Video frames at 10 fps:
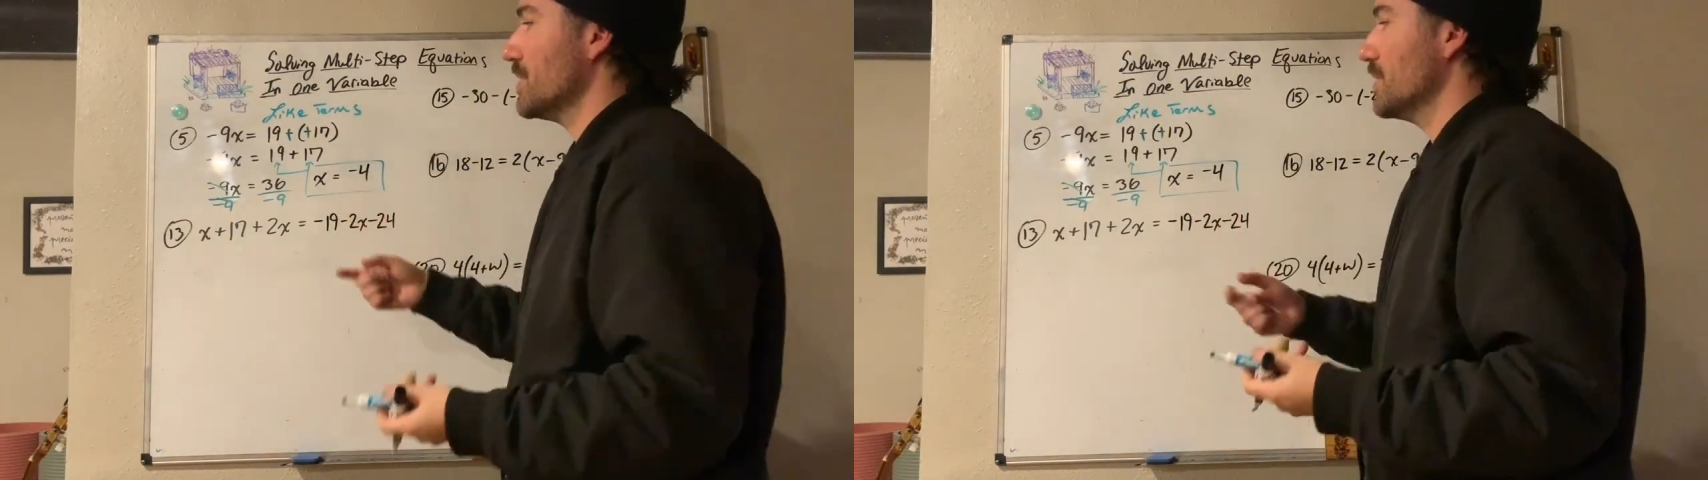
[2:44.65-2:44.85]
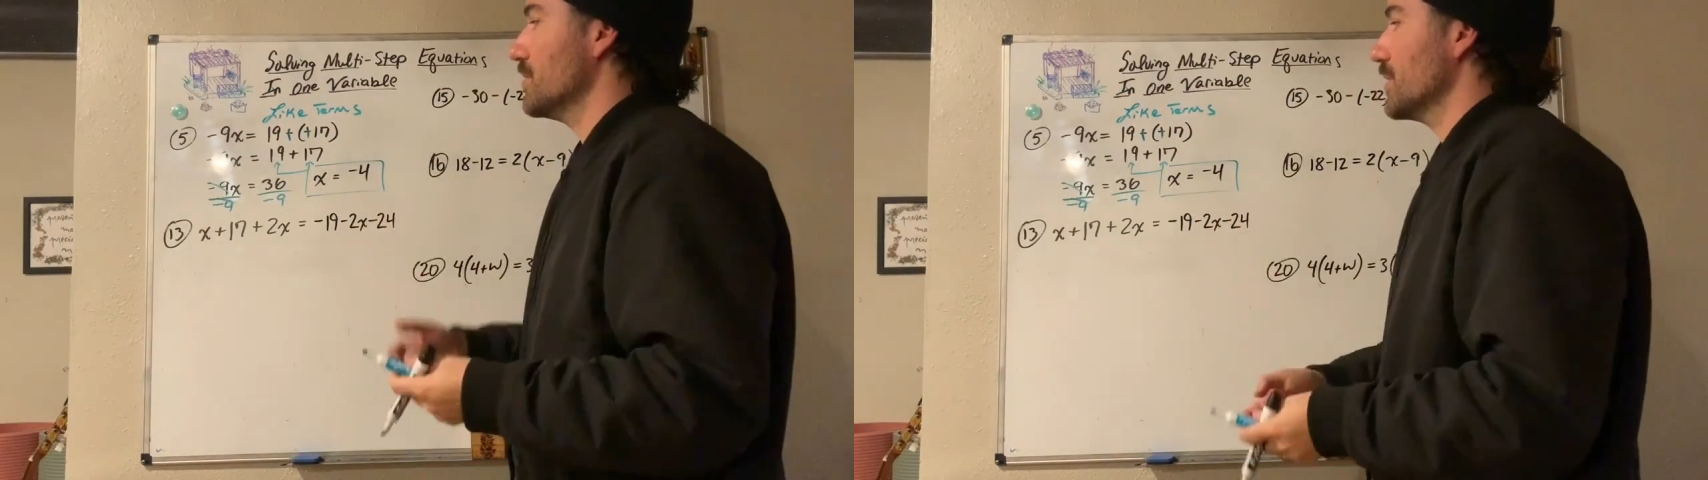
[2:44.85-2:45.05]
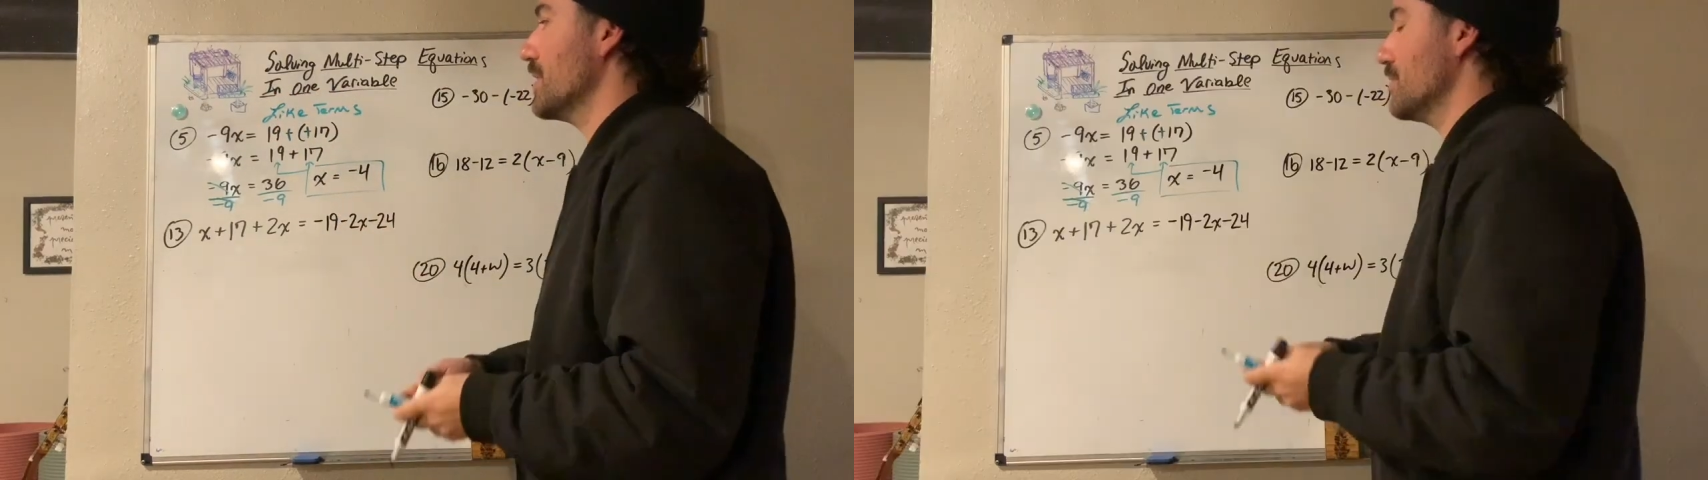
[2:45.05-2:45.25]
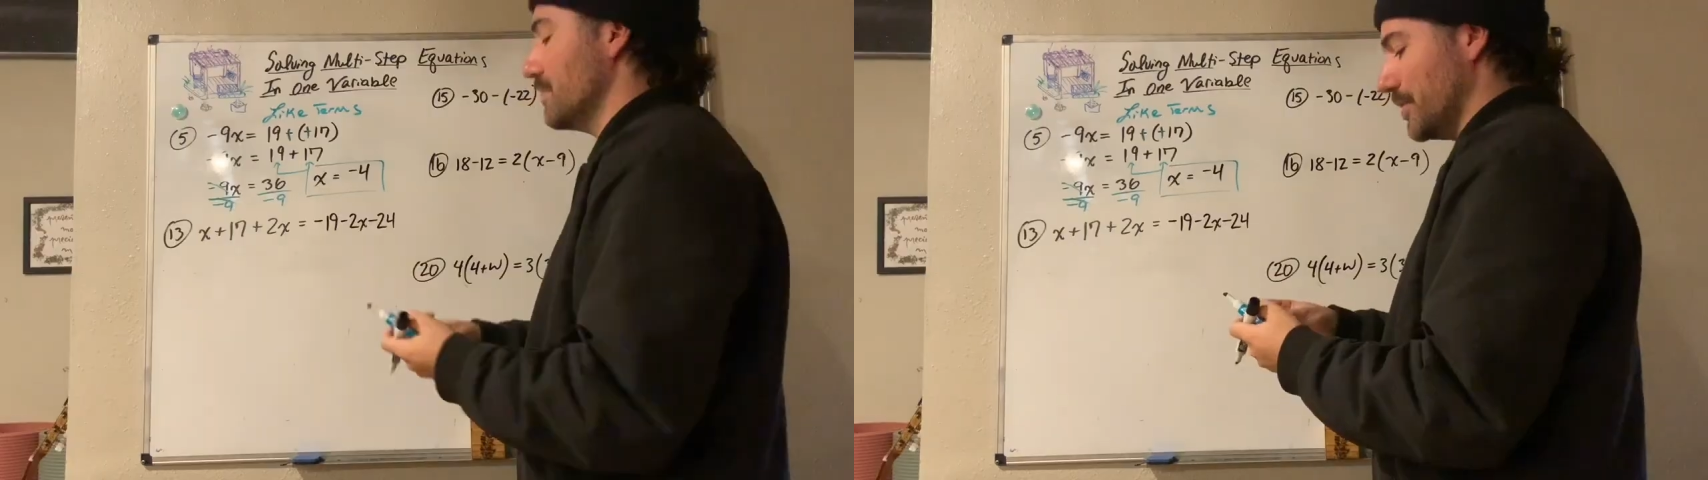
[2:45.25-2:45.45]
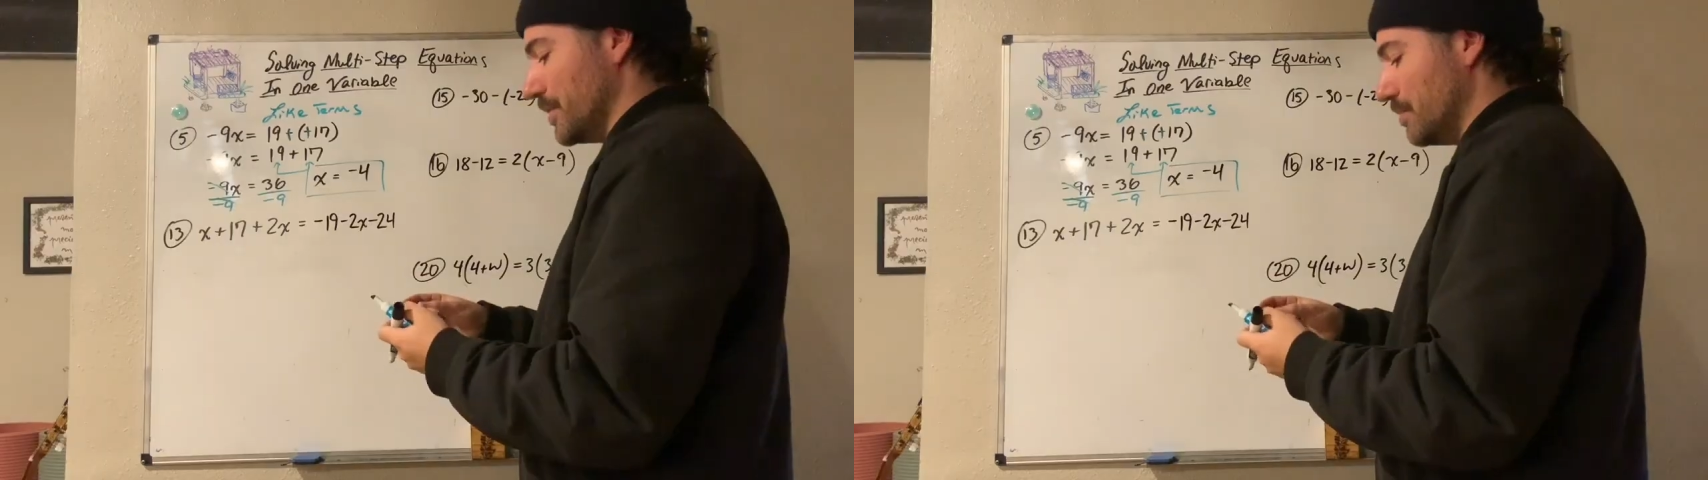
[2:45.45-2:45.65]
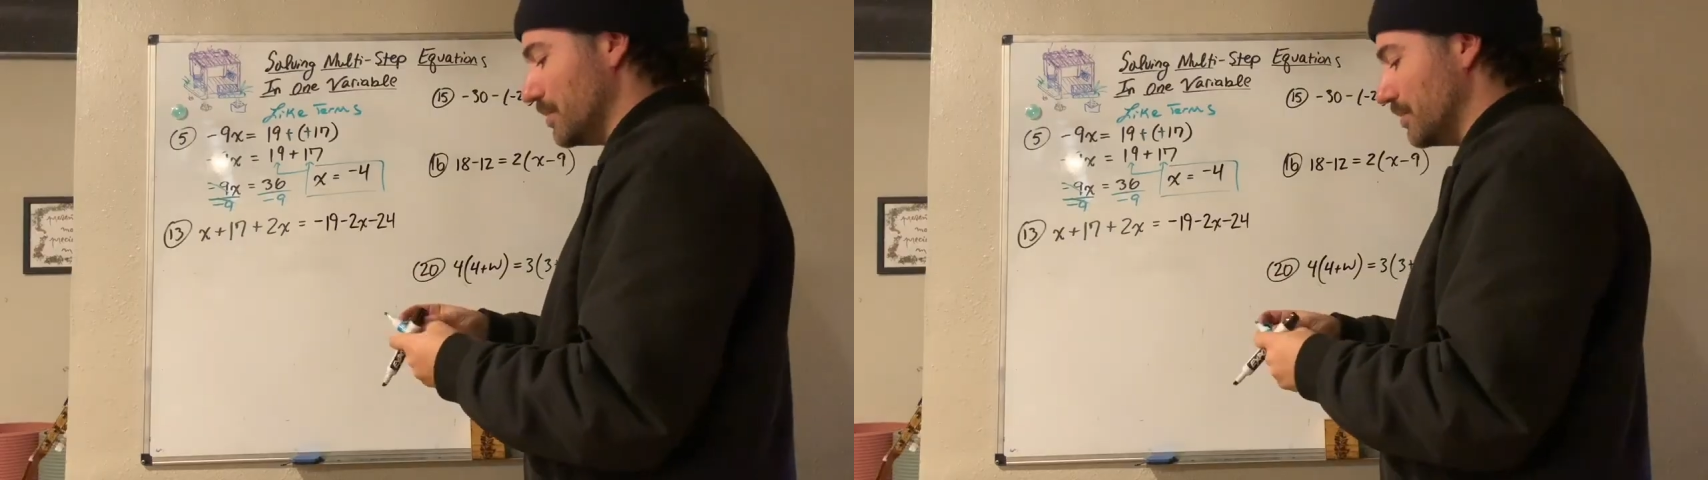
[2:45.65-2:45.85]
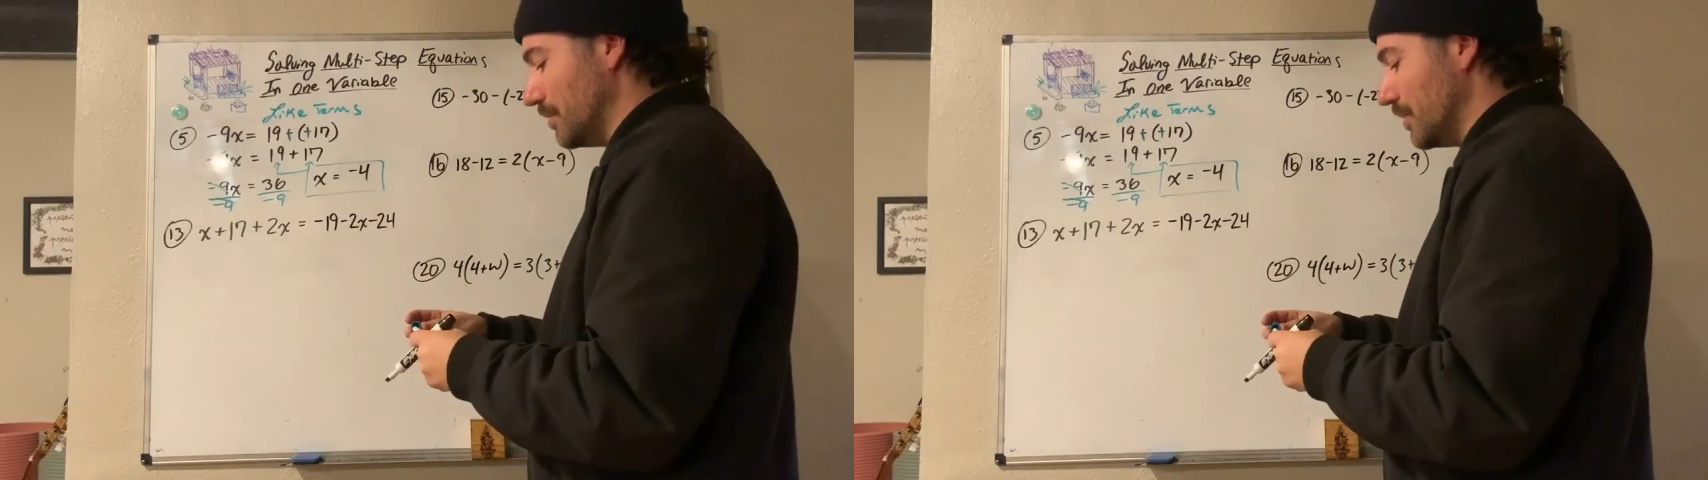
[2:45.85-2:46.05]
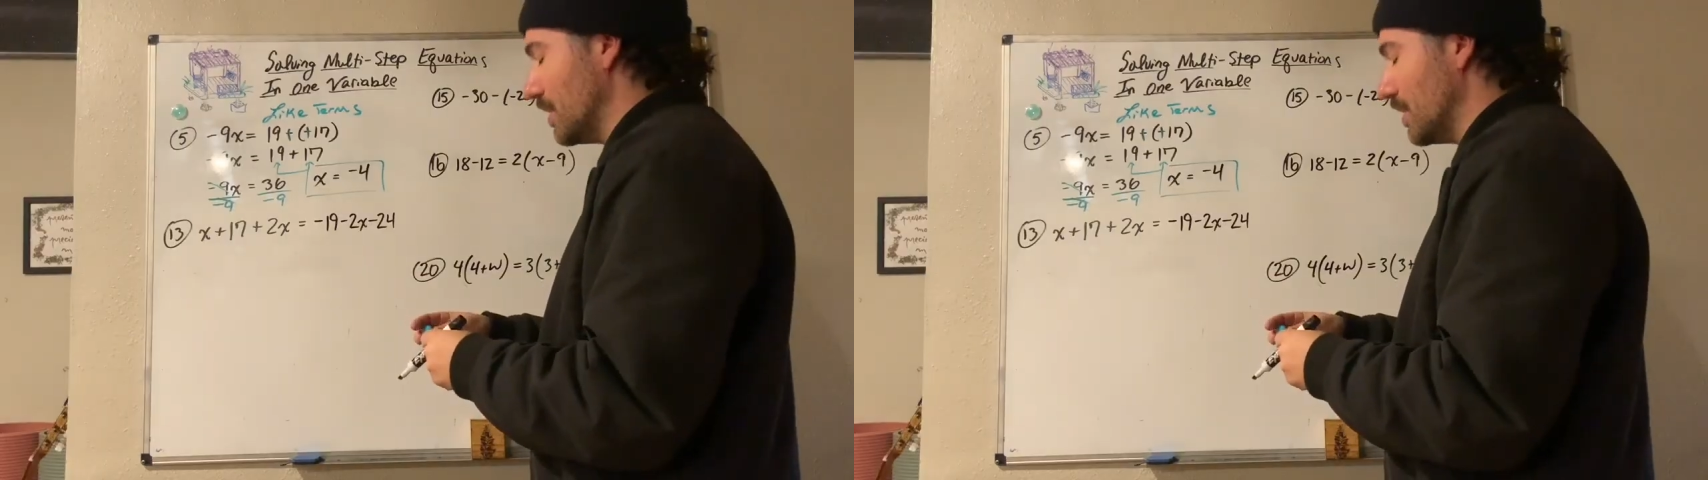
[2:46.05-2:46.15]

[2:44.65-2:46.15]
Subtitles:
that don't have a variable